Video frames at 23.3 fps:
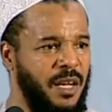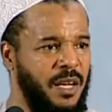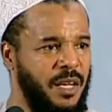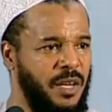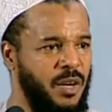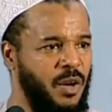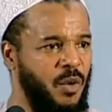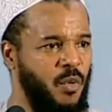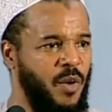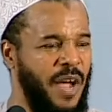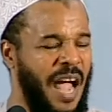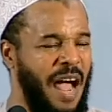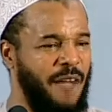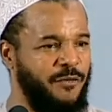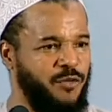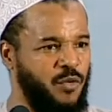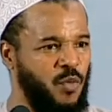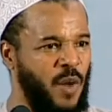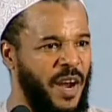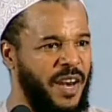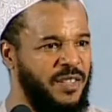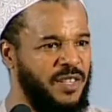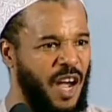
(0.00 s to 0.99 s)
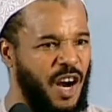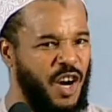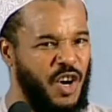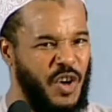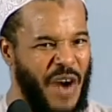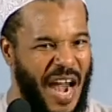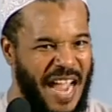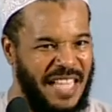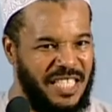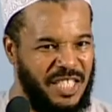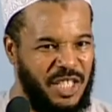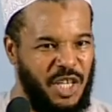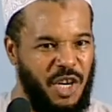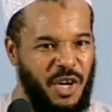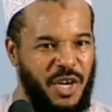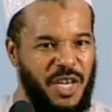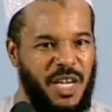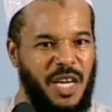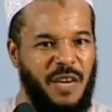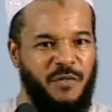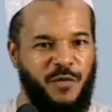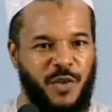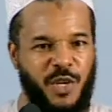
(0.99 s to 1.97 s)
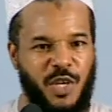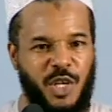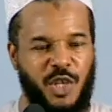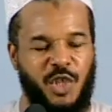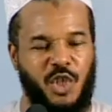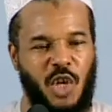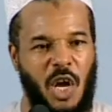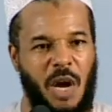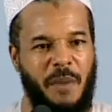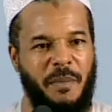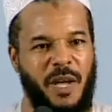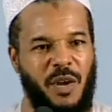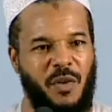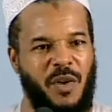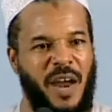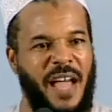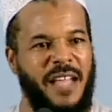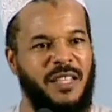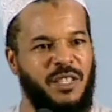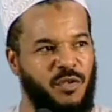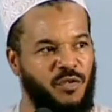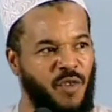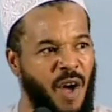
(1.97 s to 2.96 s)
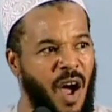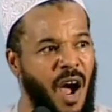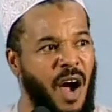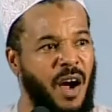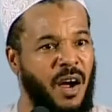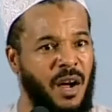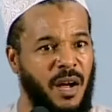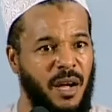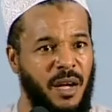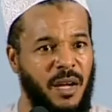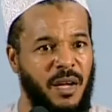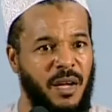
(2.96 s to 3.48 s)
You know, we have, what is our criterion for determining right and wrong?